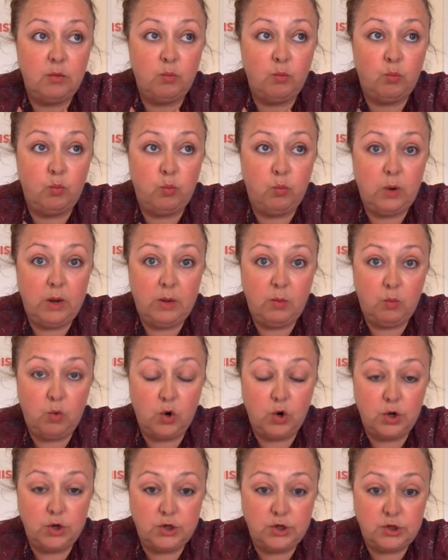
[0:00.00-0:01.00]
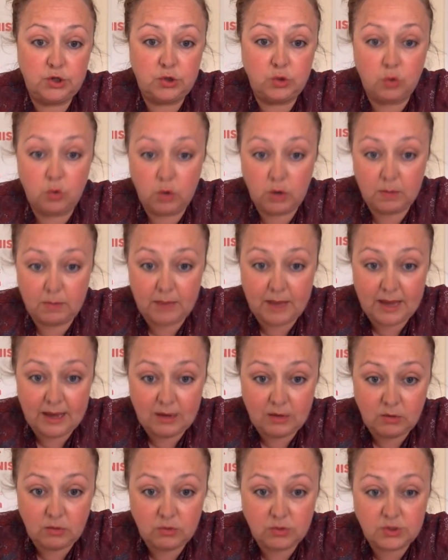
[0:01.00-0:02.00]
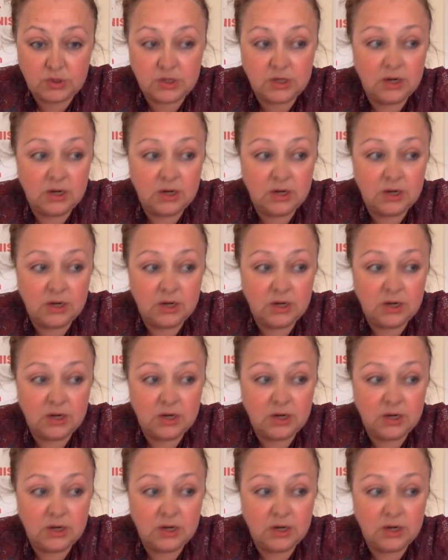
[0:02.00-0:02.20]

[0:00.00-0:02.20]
we would talk about,